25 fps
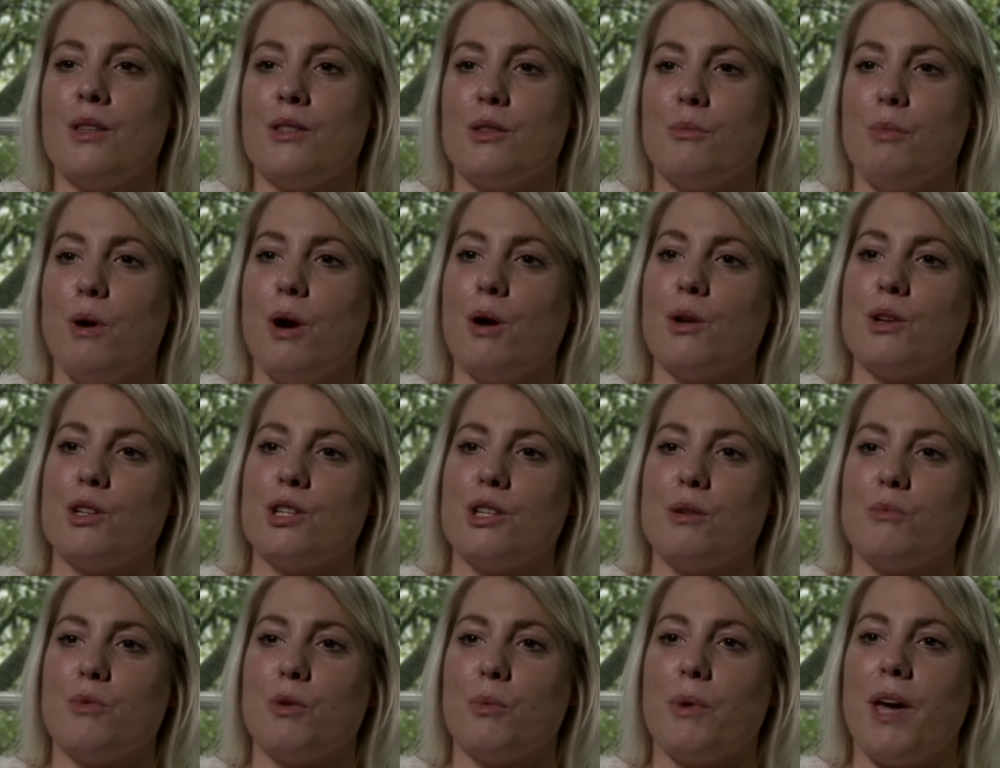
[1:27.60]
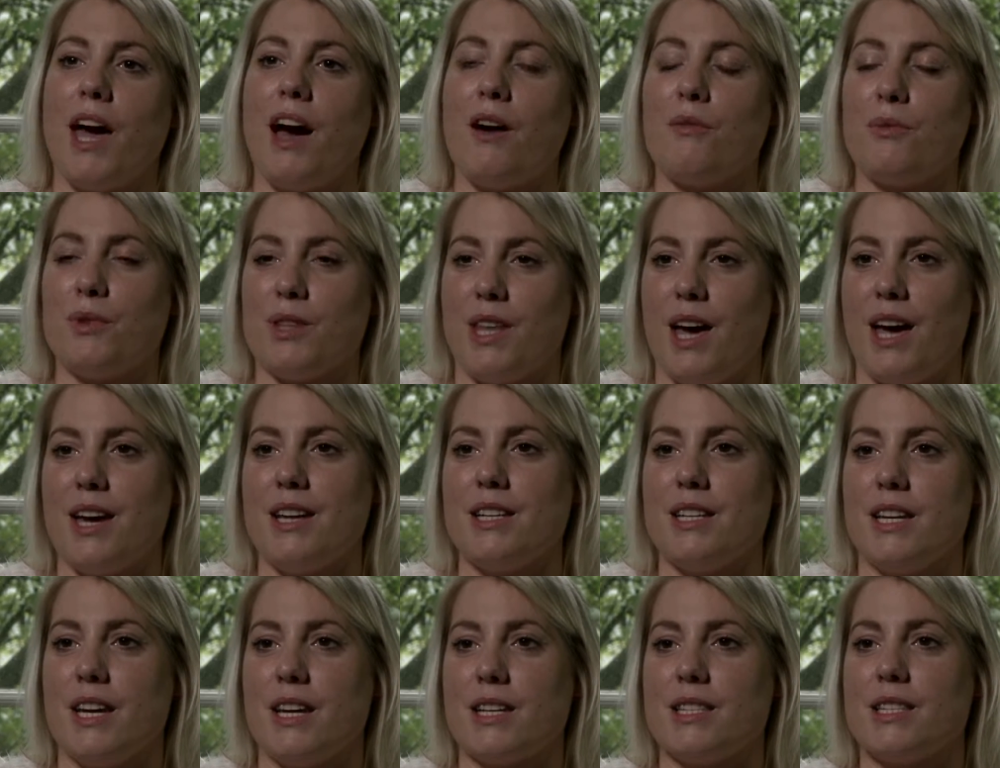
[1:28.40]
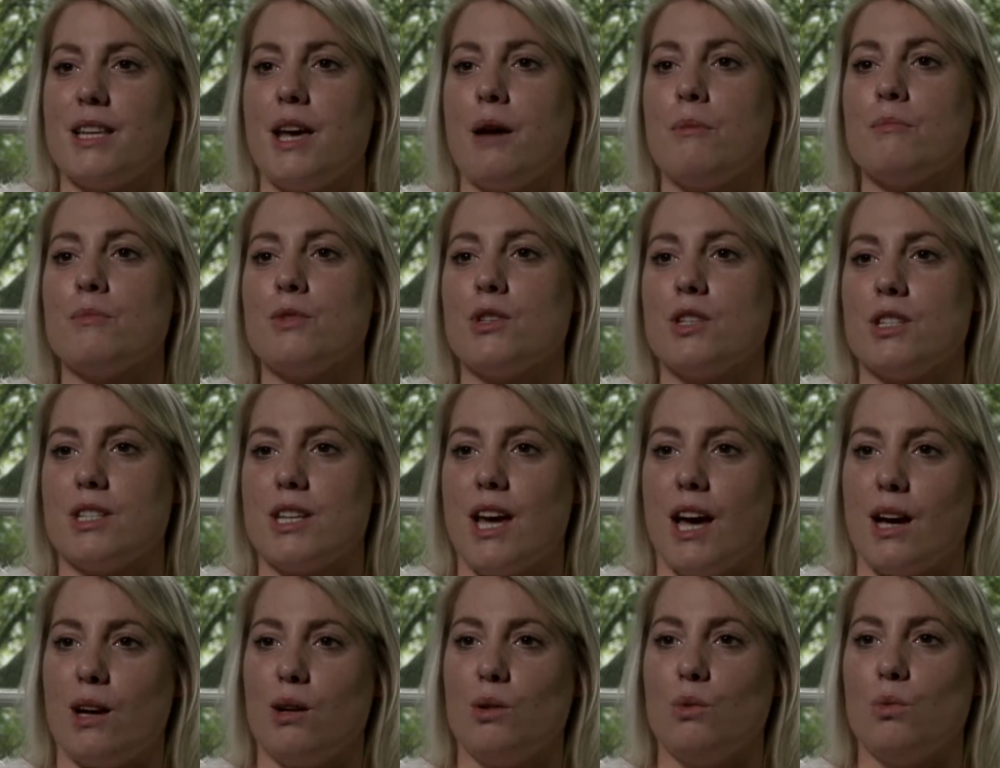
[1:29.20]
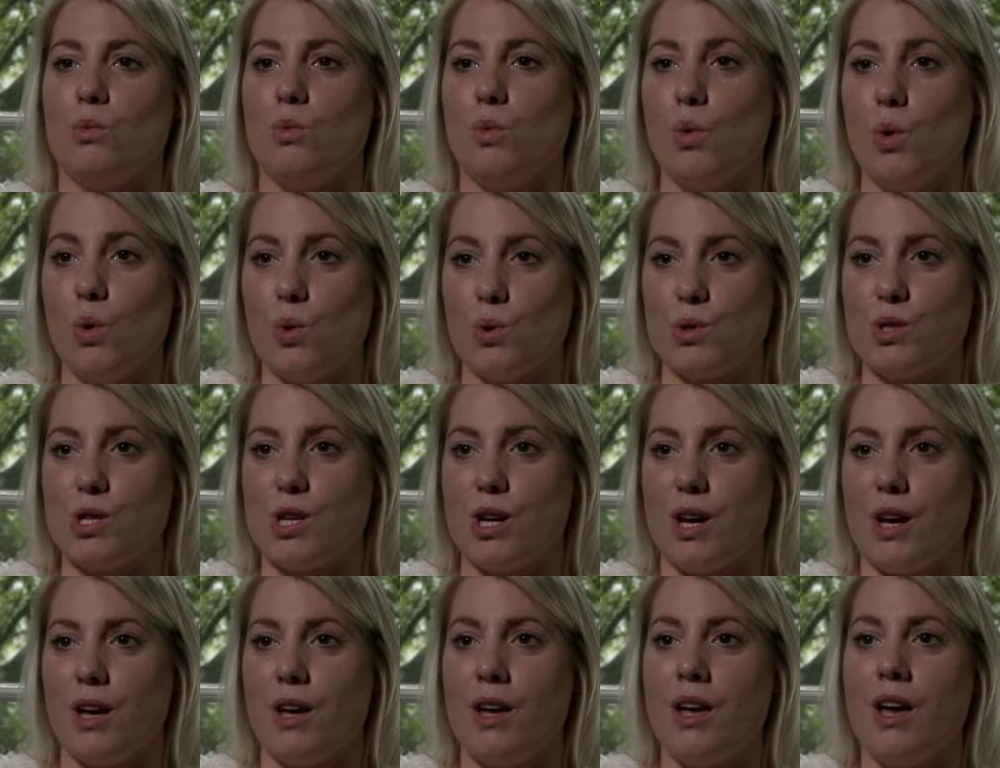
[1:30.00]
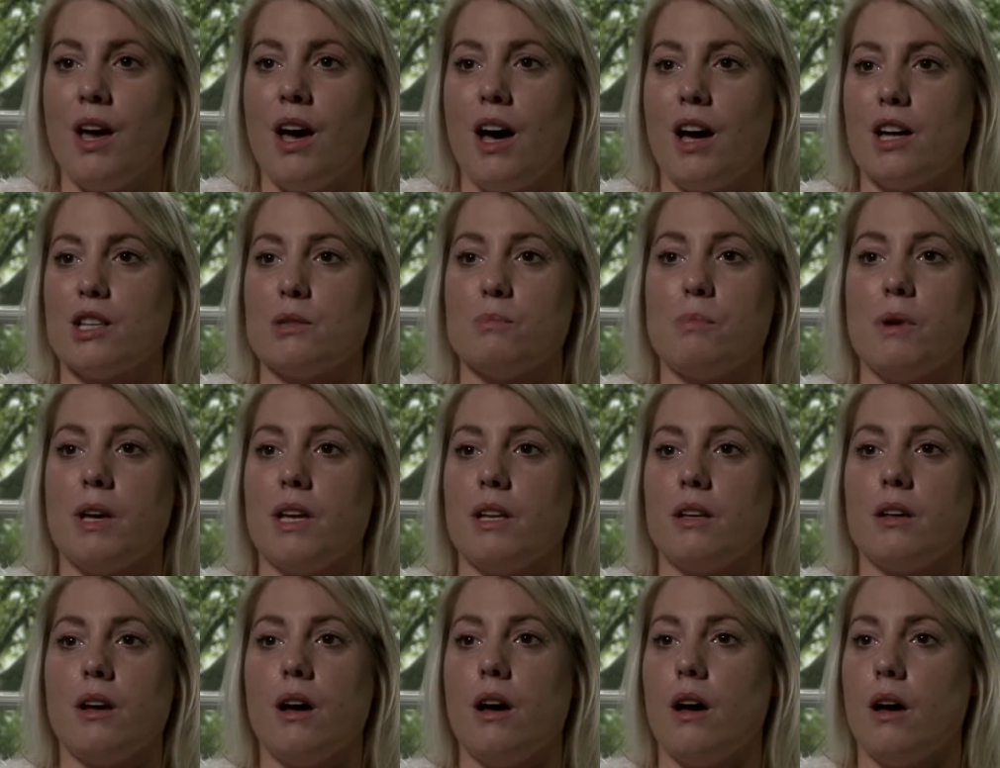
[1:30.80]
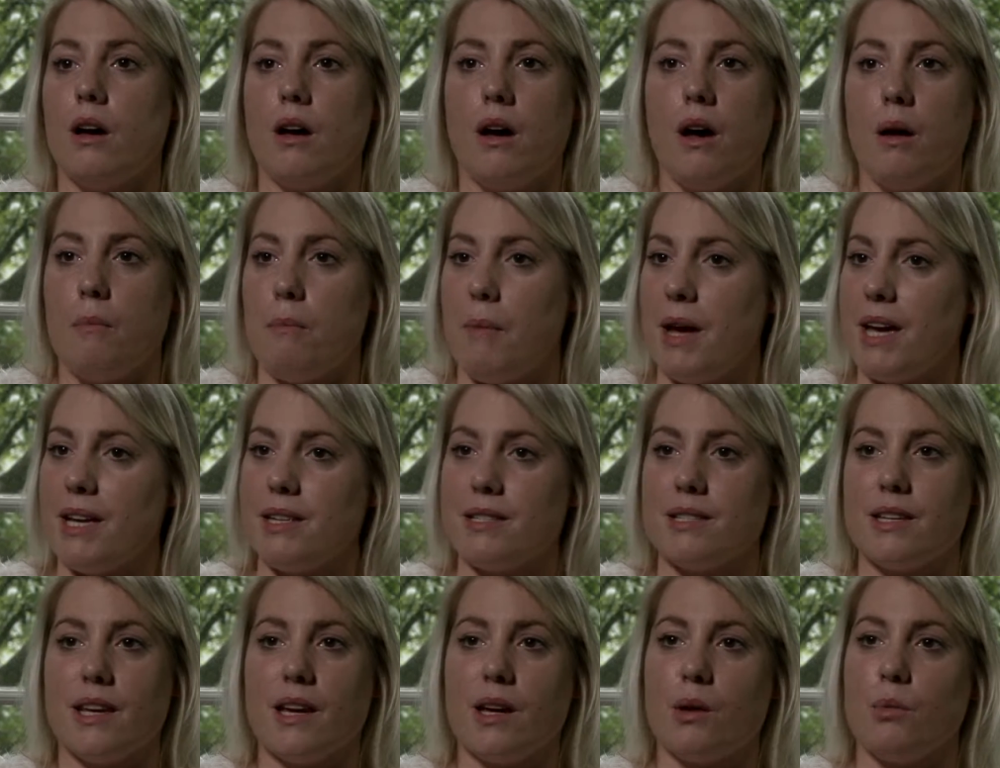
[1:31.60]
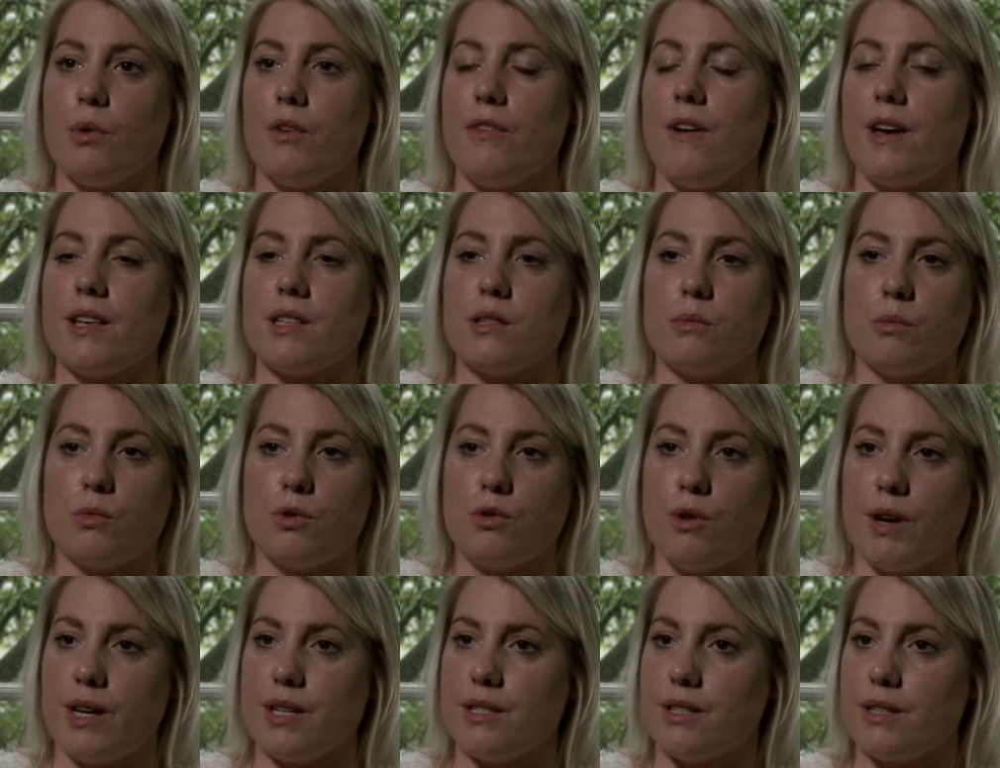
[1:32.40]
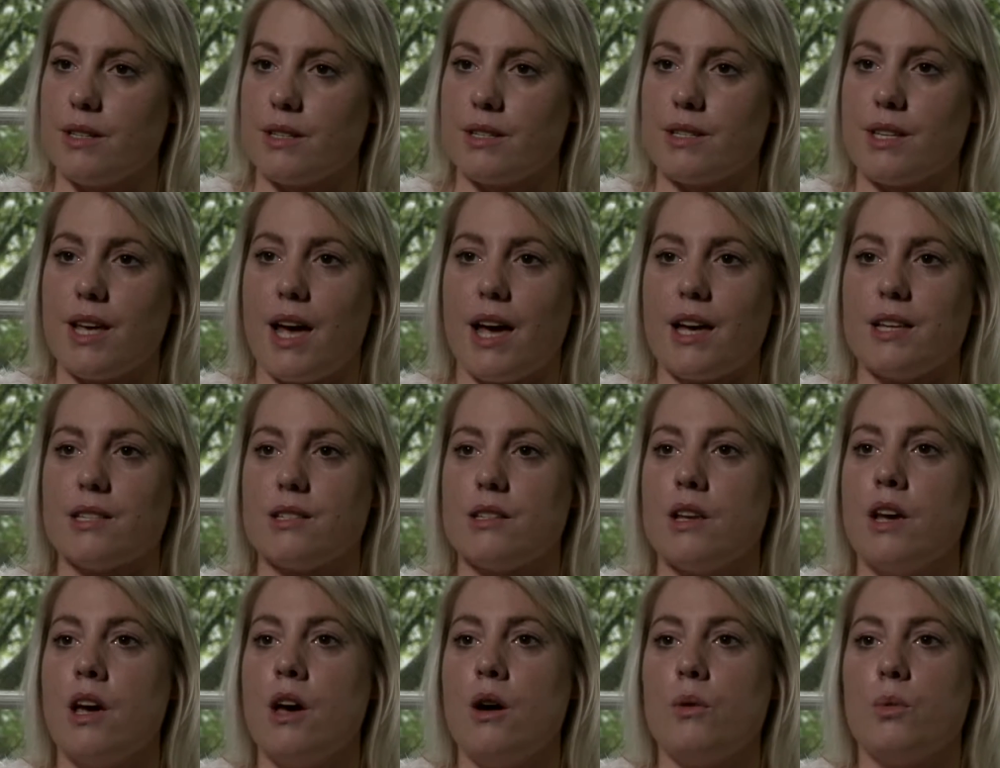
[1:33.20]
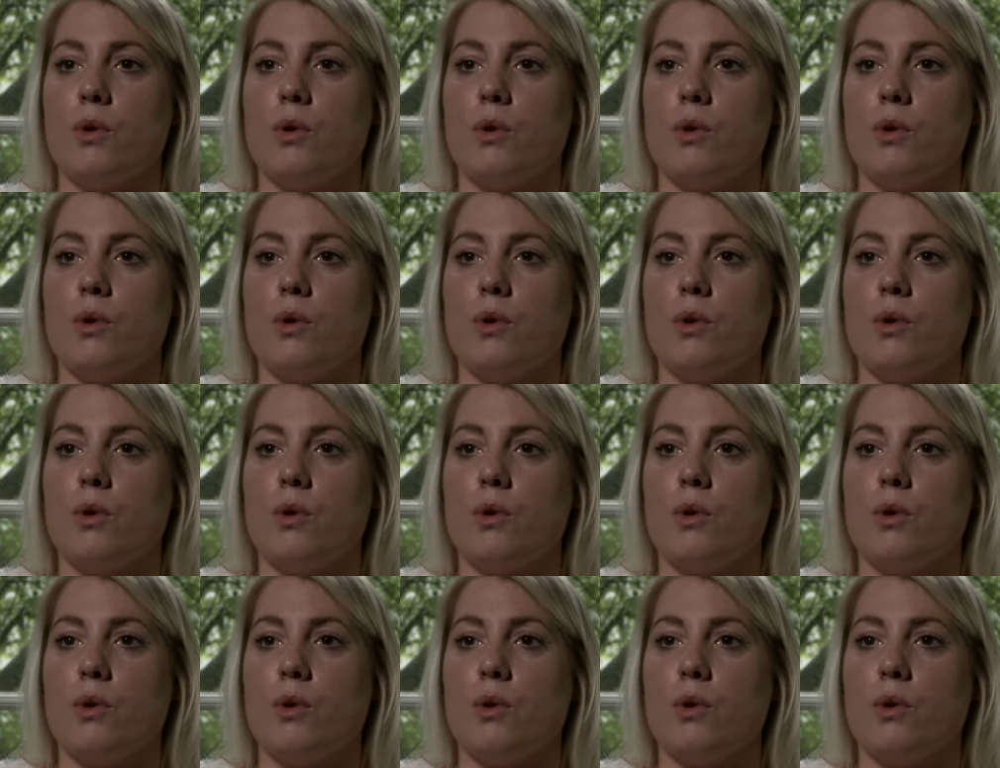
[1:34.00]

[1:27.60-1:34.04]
the partnership that we have with ADSM to tackle water has been amazing. We've had some great success.